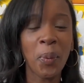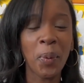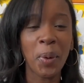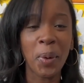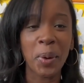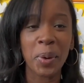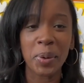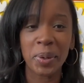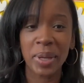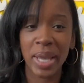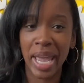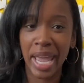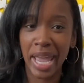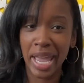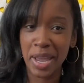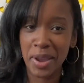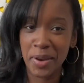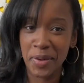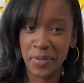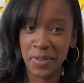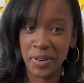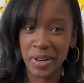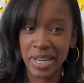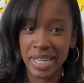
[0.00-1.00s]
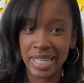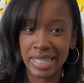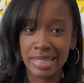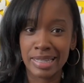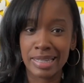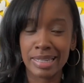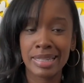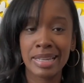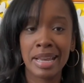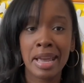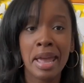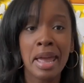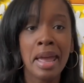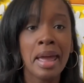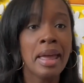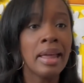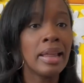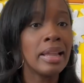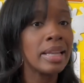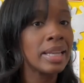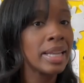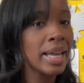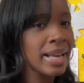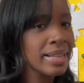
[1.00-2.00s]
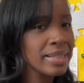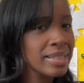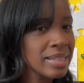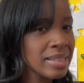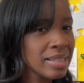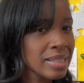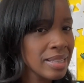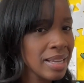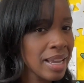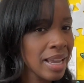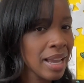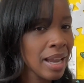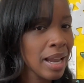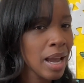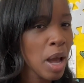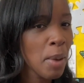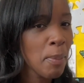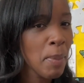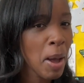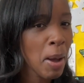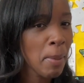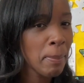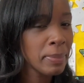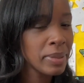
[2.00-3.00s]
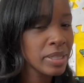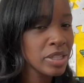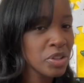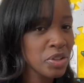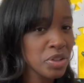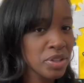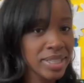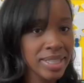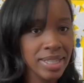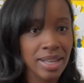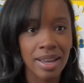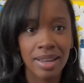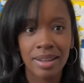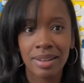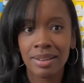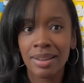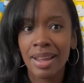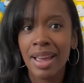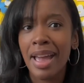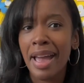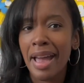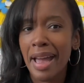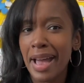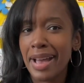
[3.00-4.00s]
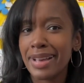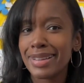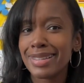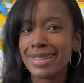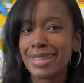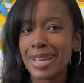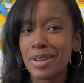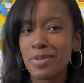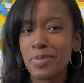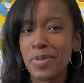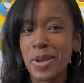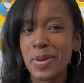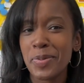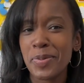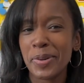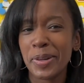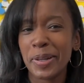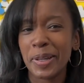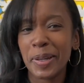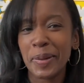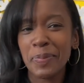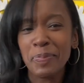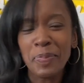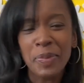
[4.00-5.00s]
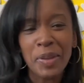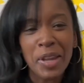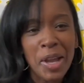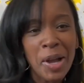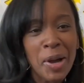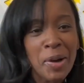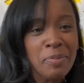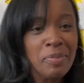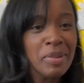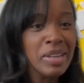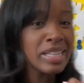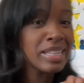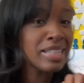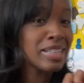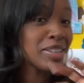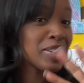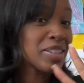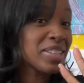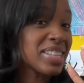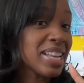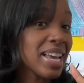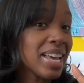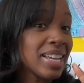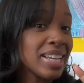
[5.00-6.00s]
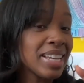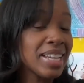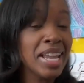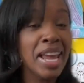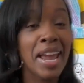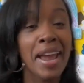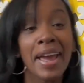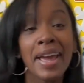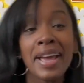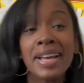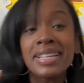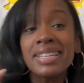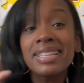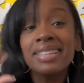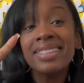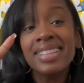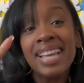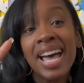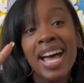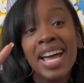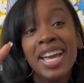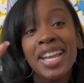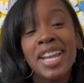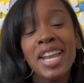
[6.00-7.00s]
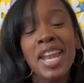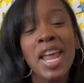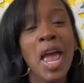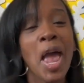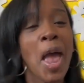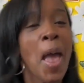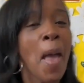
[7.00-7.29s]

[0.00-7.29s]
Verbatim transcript: Okay, friends, let's sing about Mr. Sun. I said we would. Oh, Mr. Sun, Sun,